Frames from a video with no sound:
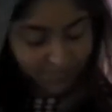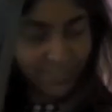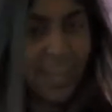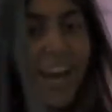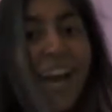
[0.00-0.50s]

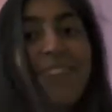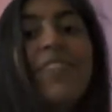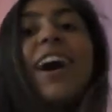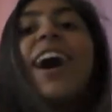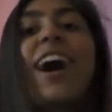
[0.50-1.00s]

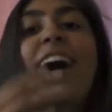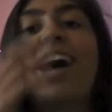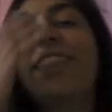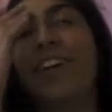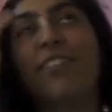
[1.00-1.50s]
yeah,
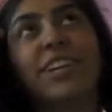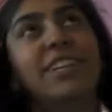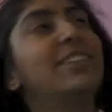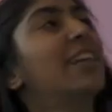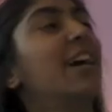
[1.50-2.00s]
I love
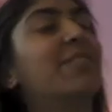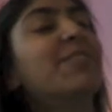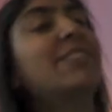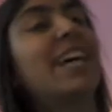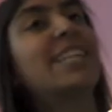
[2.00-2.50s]
it. I'm
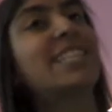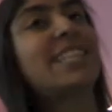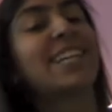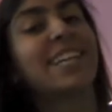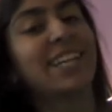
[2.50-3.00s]

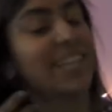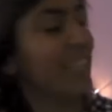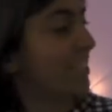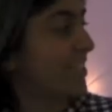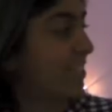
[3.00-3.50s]
obsessed.
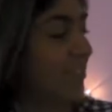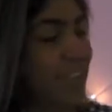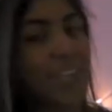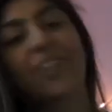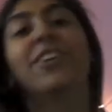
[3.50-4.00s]
It's so
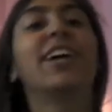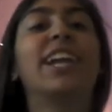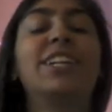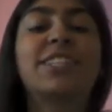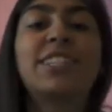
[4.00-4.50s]
cute, and
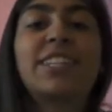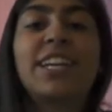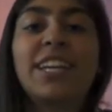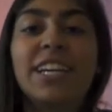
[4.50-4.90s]
I just...